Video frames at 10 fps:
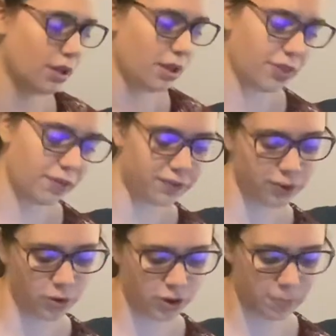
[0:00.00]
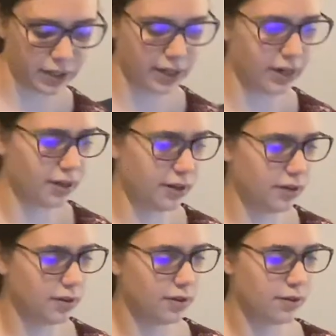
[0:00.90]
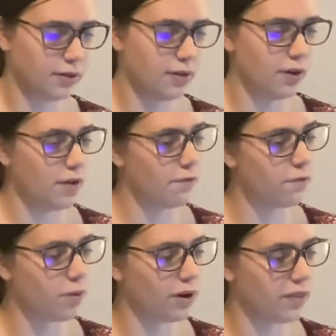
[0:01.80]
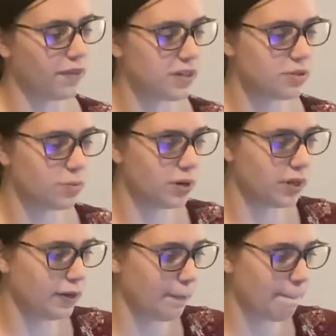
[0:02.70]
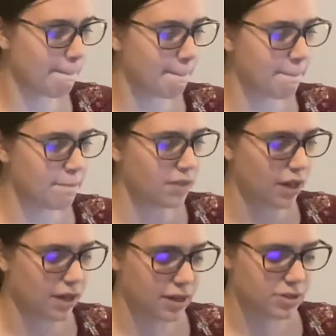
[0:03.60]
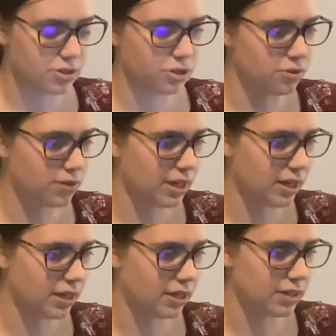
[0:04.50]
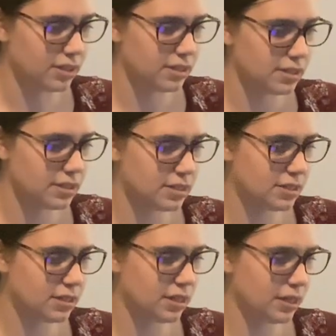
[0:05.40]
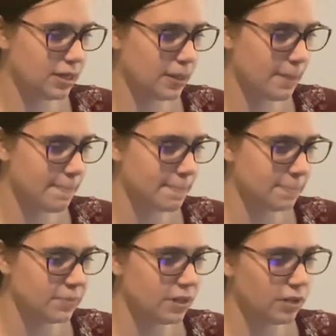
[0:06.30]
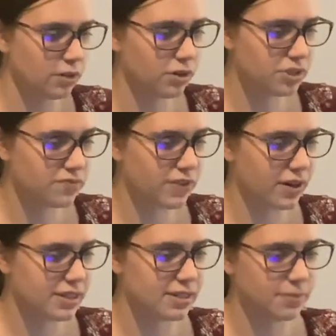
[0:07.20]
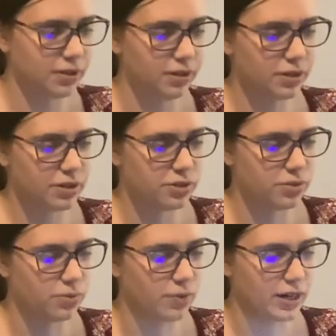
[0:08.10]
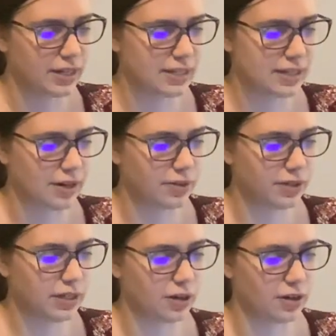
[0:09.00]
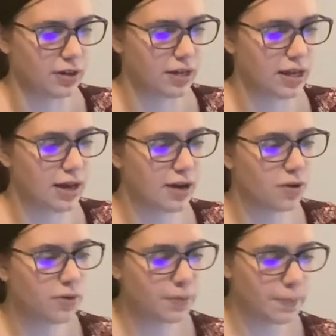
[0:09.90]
The floor plan for this one, as you can see, looks very similar to what is out here now.